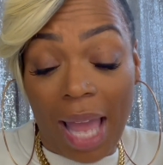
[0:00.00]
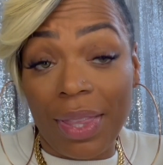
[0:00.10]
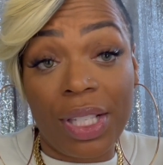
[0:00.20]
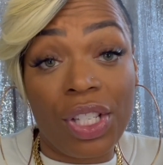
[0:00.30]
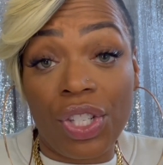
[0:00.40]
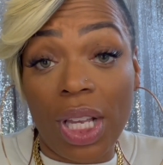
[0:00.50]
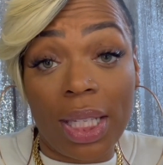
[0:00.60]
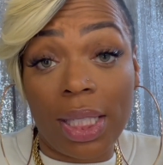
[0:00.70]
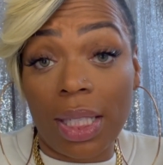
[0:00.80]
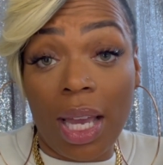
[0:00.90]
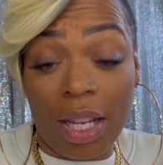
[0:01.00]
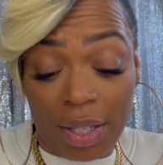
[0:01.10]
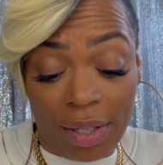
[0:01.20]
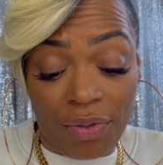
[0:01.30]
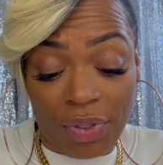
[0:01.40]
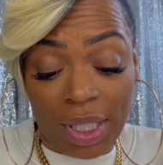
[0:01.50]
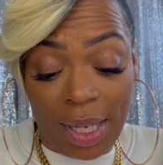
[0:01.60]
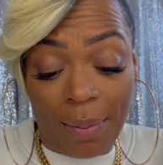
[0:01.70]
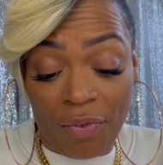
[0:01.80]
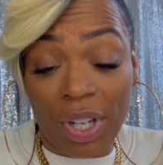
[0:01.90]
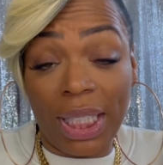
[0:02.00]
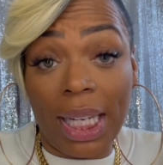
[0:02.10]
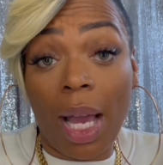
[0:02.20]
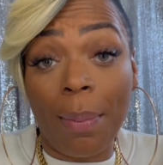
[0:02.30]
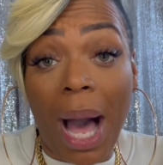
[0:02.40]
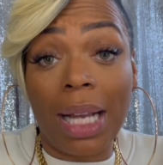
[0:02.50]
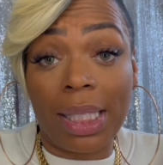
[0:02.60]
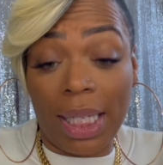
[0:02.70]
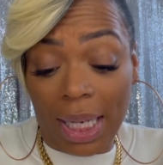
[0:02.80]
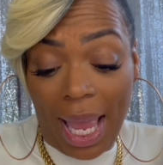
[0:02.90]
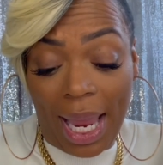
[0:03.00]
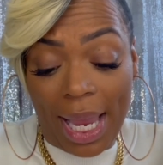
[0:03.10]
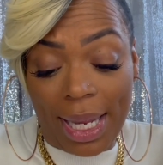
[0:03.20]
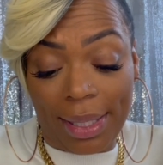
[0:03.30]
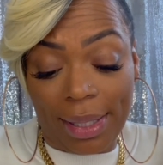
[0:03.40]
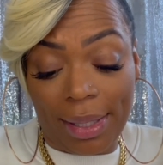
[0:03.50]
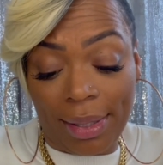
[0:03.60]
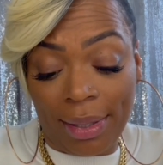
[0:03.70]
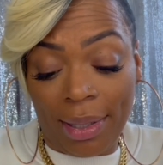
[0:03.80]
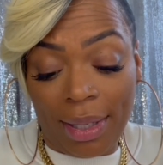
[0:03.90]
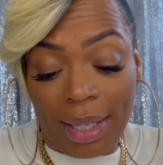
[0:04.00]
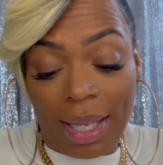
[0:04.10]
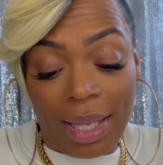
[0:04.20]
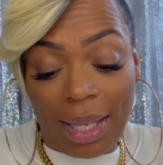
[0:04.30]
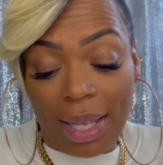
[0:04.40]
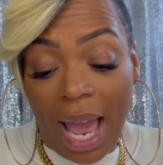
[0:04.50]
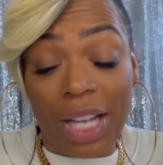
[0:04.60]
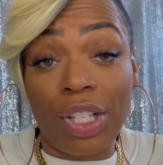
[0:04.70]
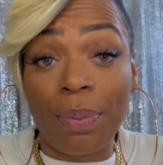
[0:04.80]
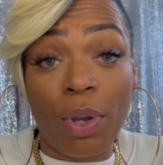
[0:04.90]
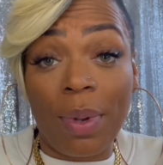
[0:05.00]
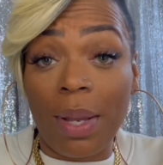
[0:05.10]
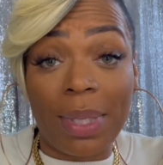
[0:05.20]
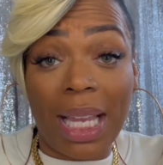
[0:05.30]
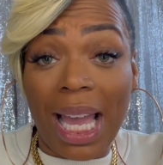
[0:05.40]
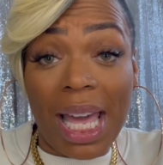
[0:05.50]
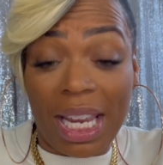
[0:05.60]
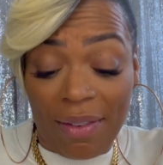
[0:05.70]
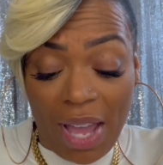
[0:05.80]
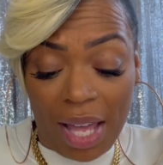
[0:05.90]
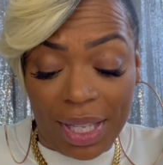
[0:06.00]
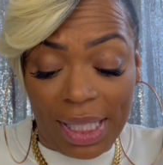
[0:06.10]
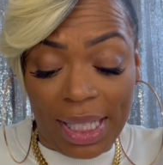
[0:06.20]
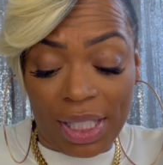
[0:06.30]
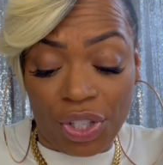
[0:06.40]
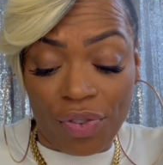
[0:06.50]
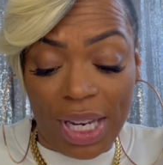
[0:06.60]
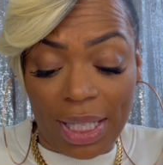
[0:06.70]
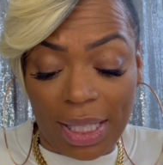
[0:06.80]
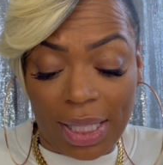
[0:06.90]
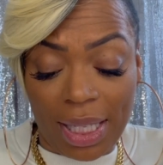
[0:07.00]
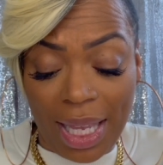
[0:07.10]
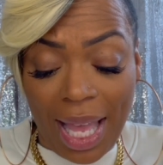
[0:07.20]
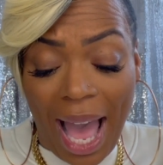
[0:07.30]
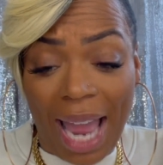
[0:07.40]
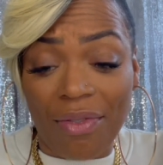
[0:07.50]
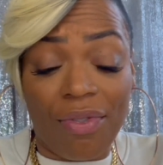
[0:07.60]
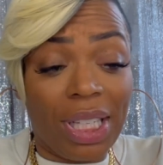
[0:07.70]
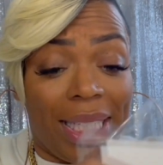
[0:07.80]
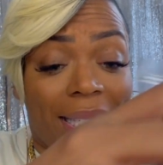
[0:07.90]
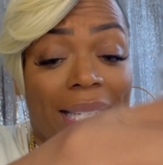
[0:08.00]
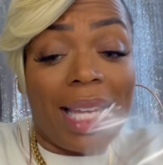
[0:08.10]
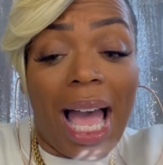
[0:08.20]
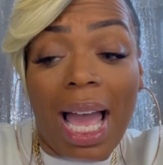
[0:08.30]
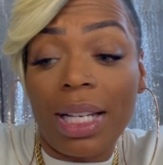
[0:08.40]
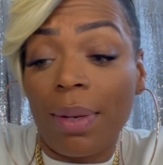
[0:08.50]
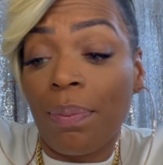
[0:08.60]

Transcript: this is just really an unboxing, and I jumped on here and was like, I gotta give y'all the deets and treats. I really did not